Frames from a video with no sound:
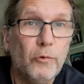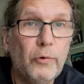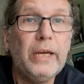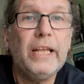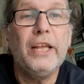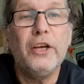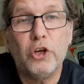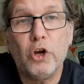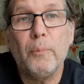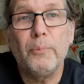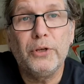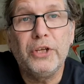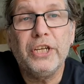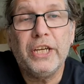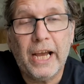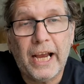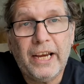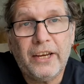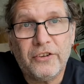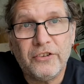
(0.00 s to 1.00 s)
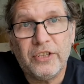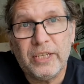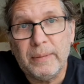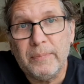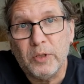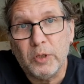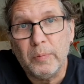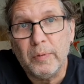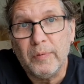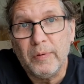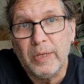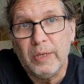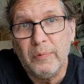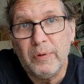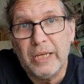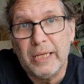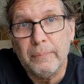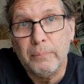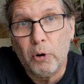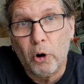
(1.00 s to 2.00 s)
Really, communication seems to be really,
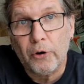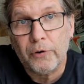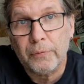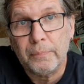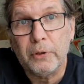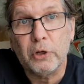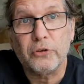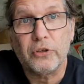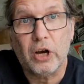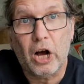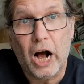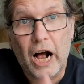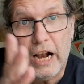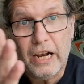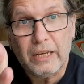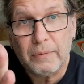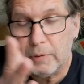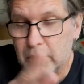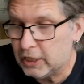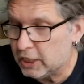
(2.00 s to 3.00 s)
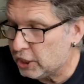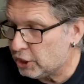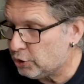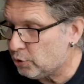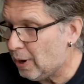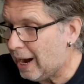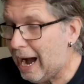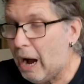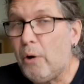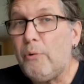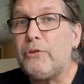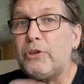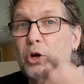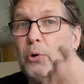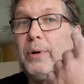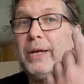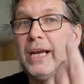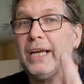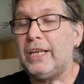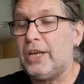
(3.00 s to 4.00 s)
really important, because ultimately your
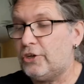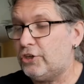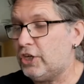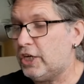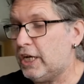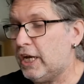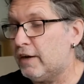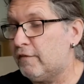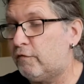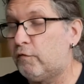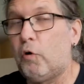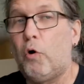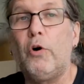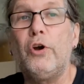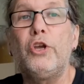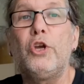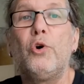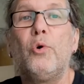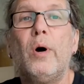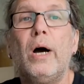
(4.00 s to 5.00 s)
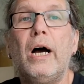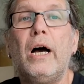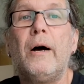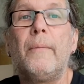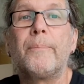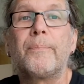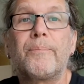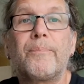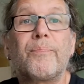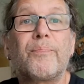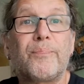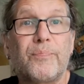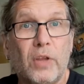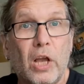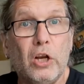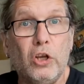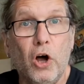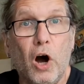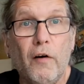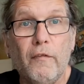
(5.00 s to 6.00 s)
outgoing energy here for your
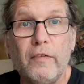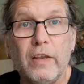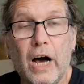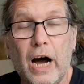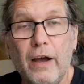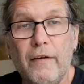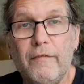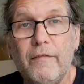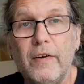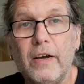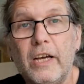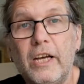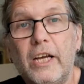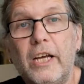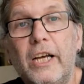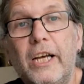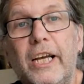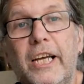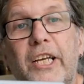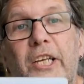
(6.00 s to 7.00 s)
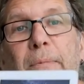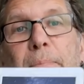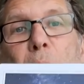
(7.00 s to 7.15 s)
love life is